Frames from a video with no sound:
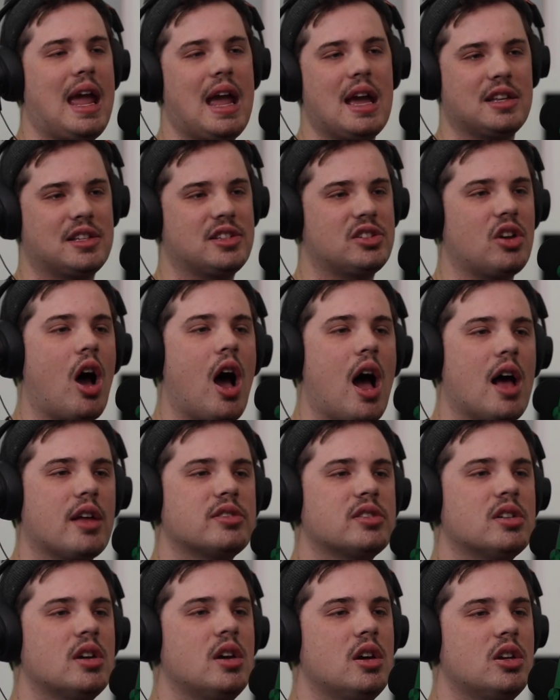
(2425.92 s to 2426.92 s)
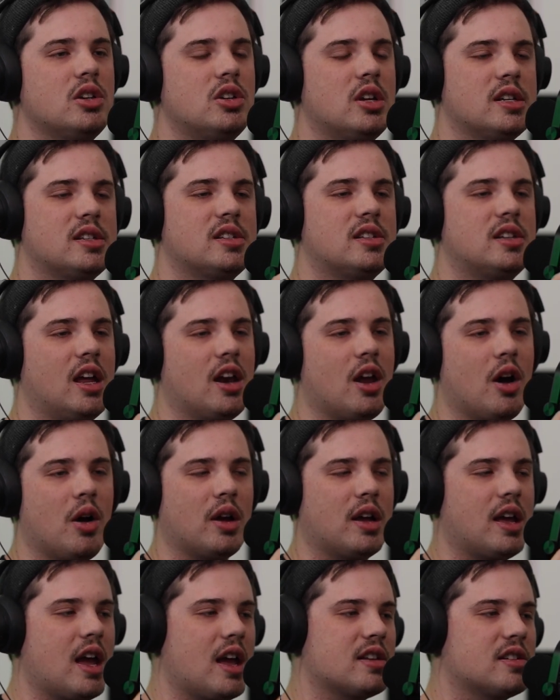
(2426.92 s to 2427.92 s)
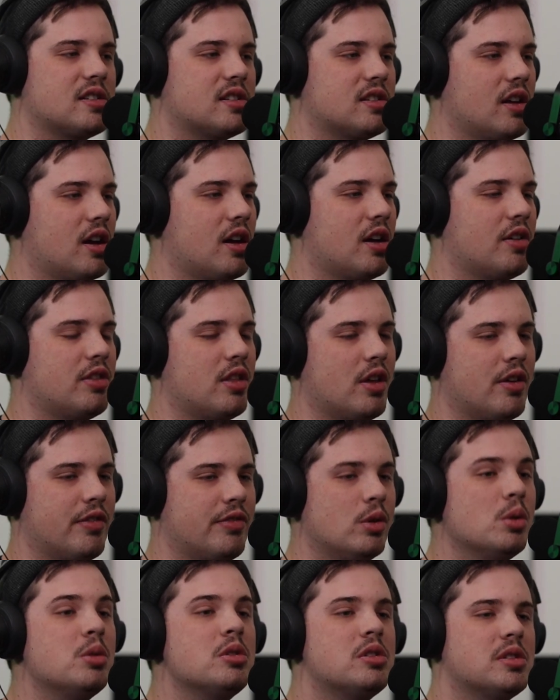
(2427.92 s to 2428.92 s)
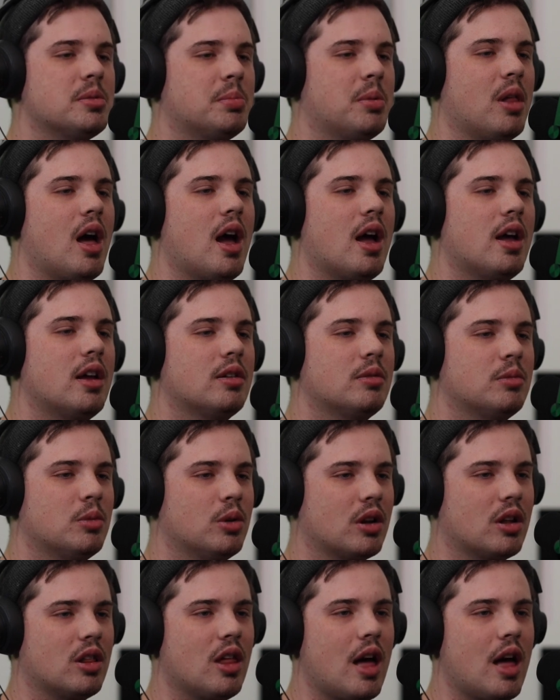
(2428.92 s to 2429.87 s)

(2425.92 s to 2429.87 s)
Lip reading: canned sauce, just in case the food supply were to